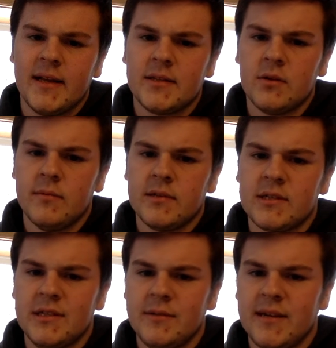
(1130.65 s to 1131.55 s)
It's
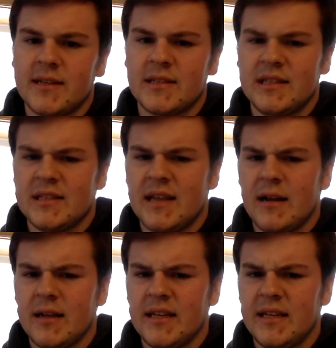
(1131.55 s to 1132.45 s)
almost two weeks. He's
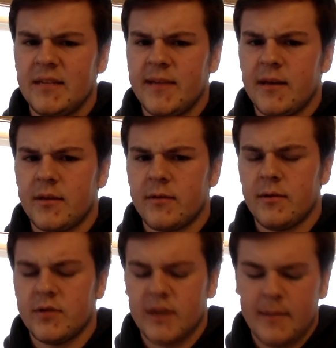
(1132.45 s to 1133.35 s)
guaranteed to be out the
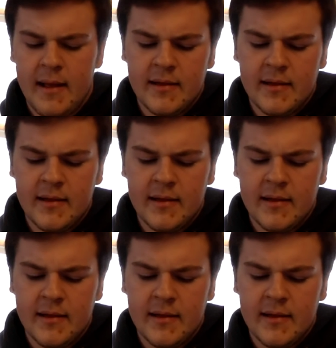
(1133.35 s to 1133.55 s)
road trip.